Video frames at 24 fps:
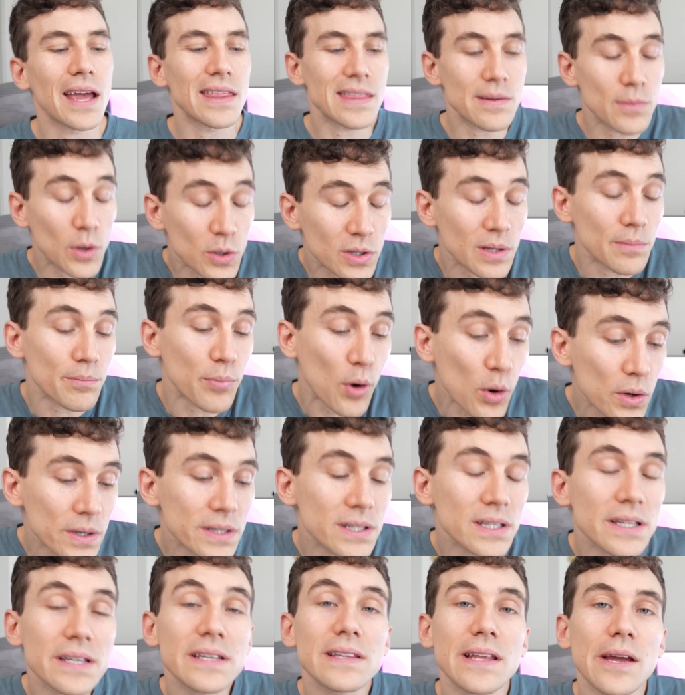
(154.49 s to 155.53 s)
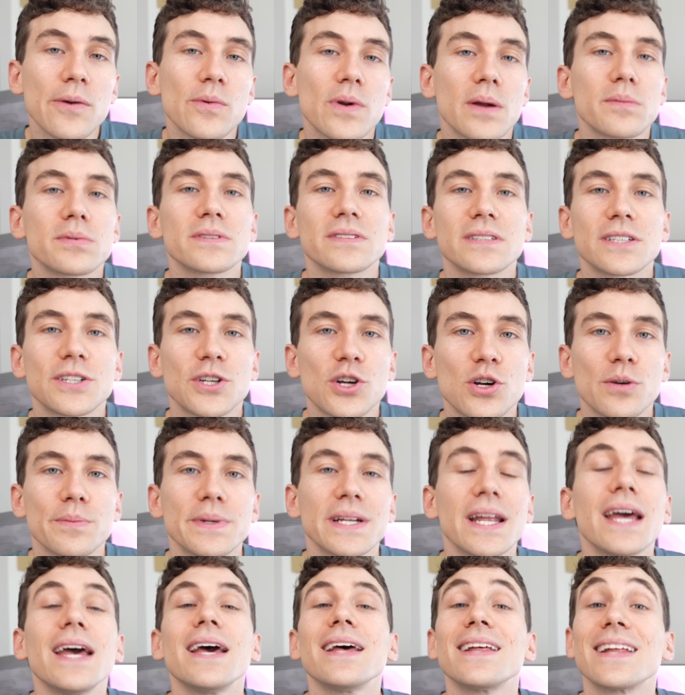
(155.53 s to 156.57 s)
And then most importantly, they were able to
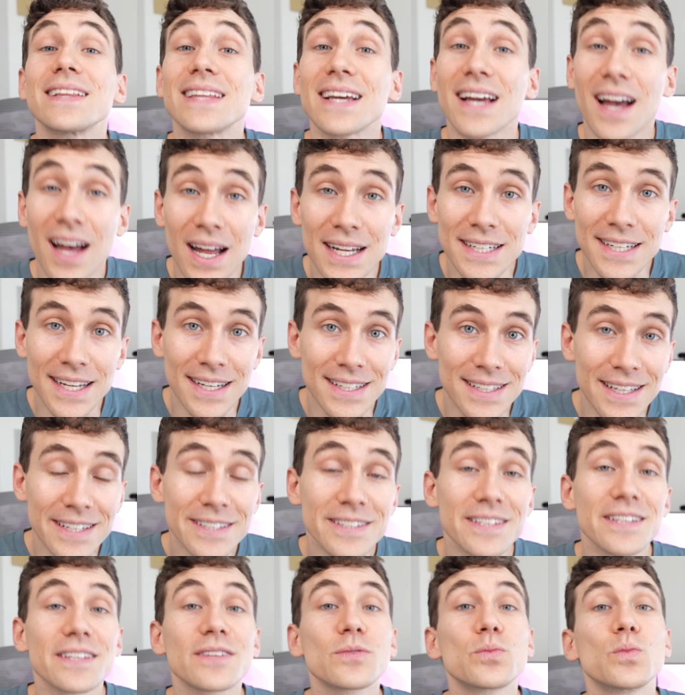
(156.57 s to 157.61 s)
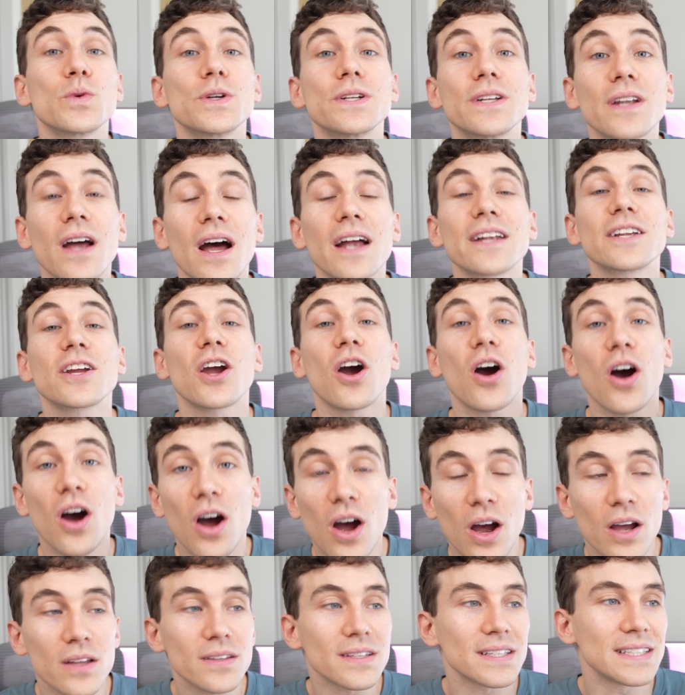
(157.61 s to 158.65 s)
determine that the contact lenses would not
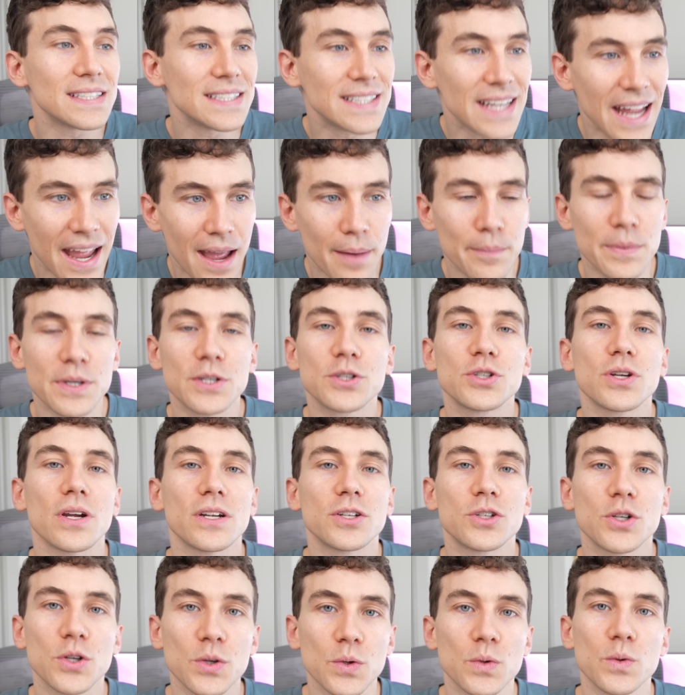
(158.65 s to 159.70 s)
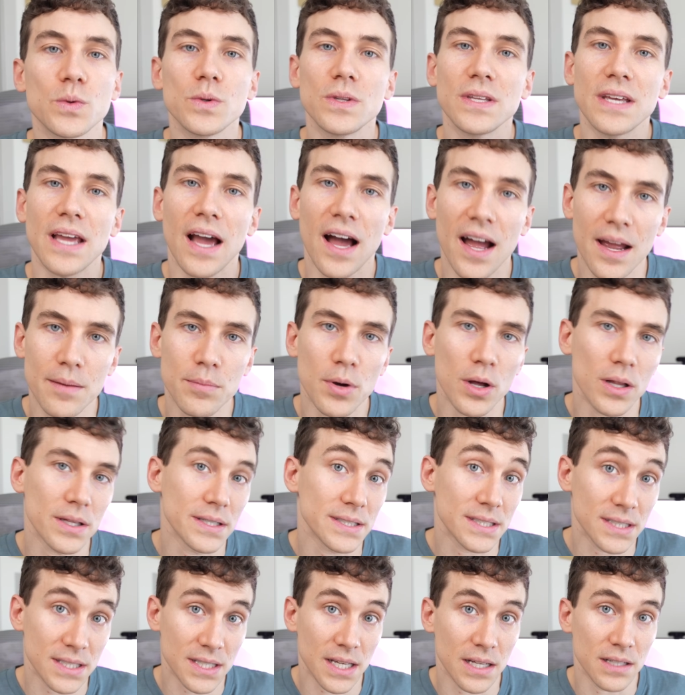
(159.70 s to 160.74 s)
cause damage to the eyeball
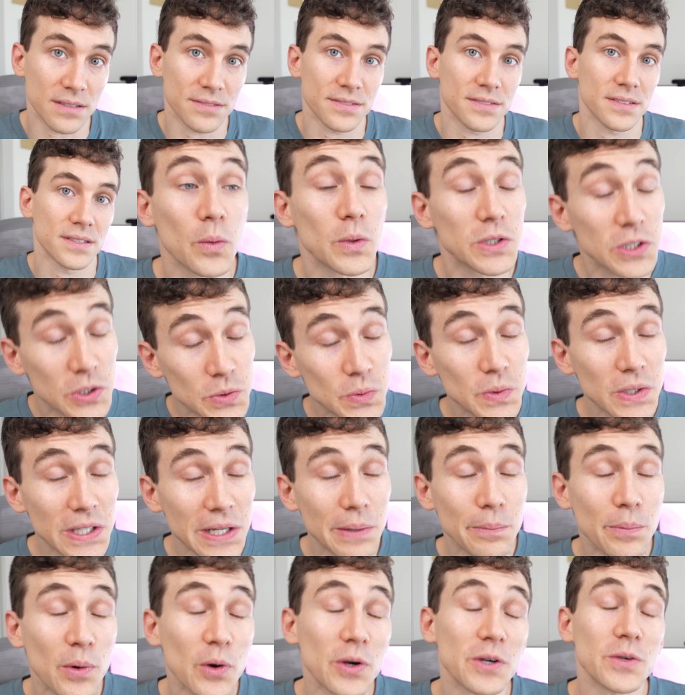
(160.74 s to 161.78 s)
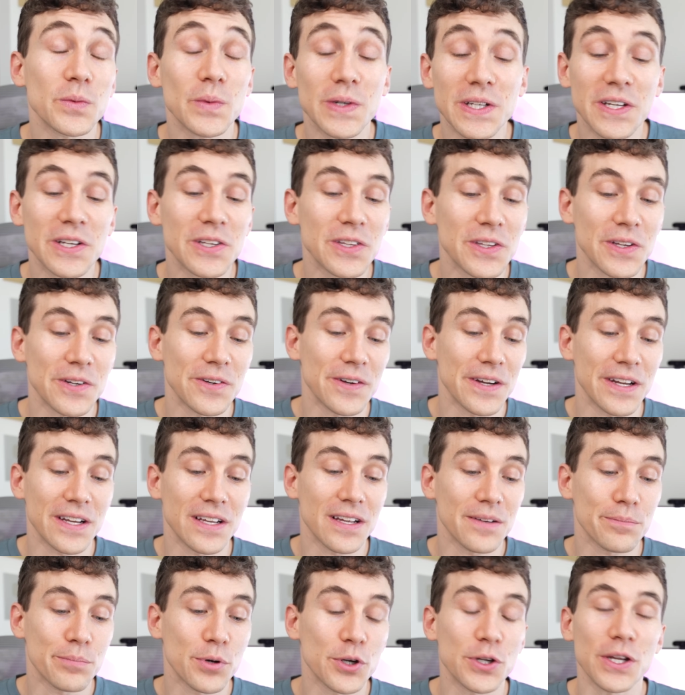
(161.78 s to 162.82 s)
itself, which is really important when
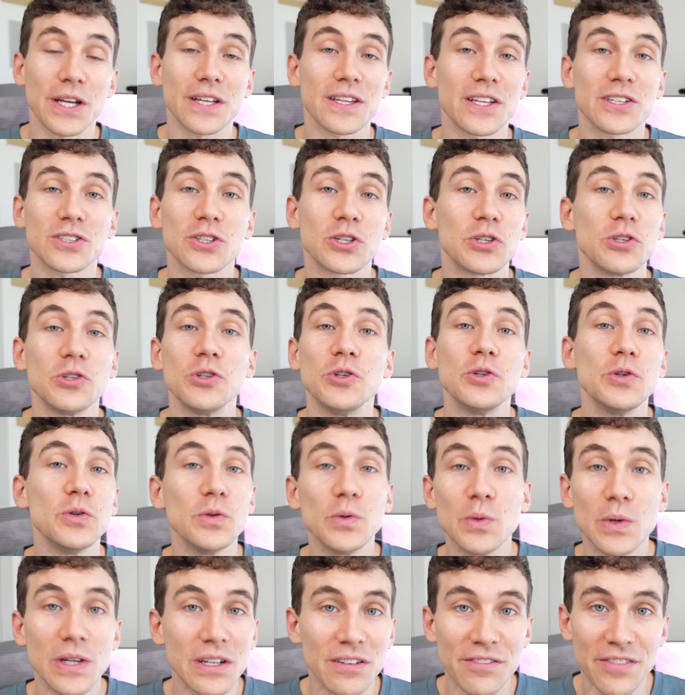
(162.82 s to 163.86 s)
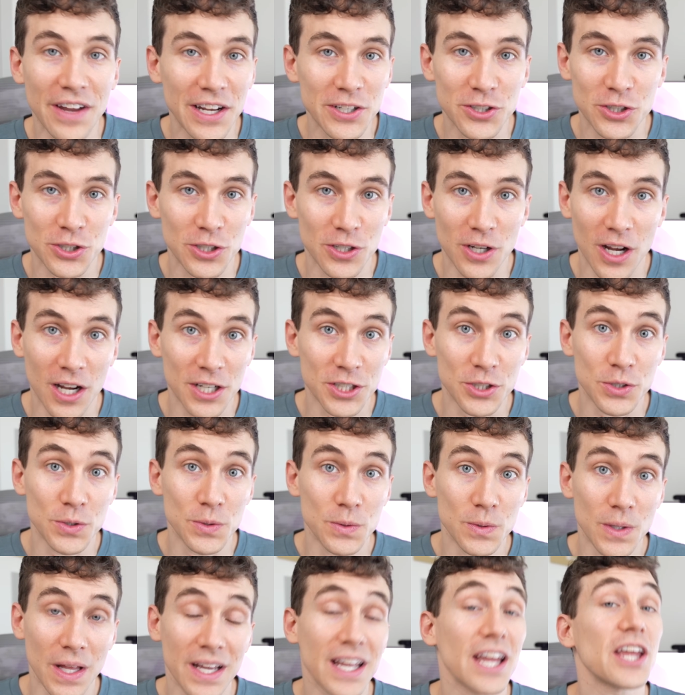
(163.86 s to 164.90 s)
considering putting this new invention
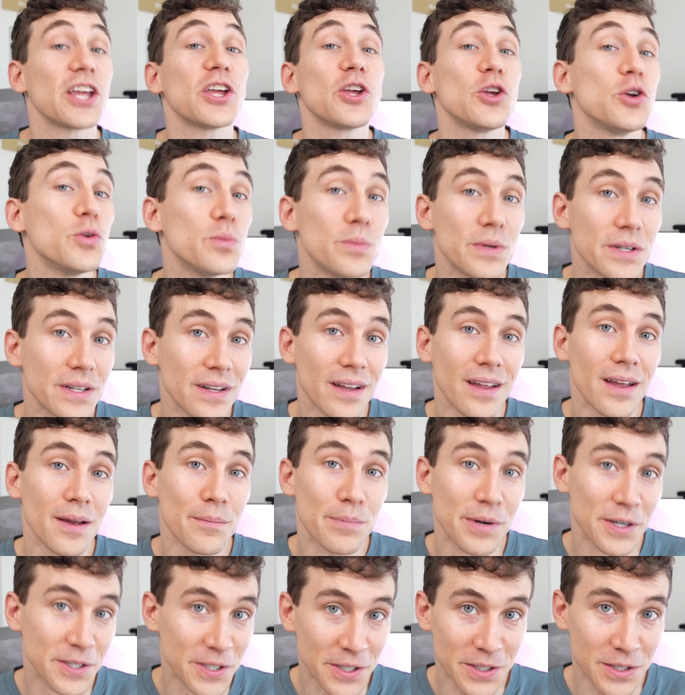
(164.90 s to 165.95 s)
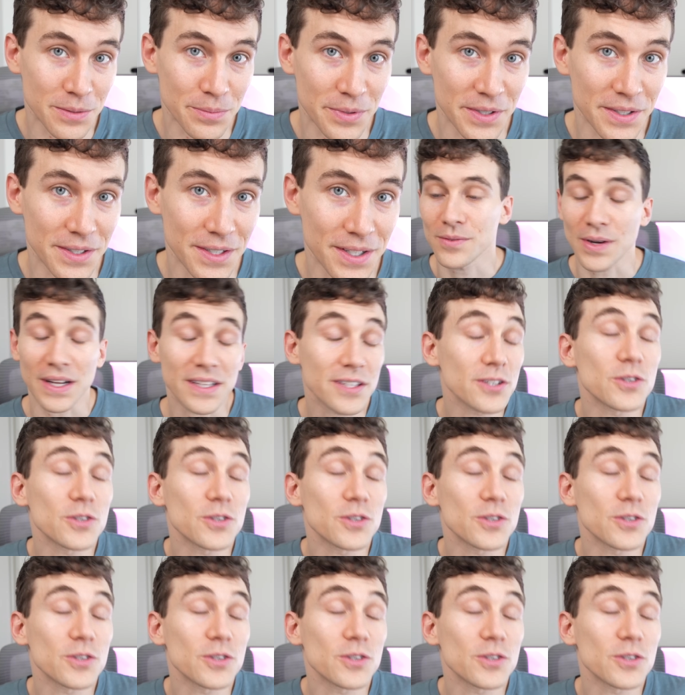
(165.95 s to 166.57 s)
onto like a human participant, right?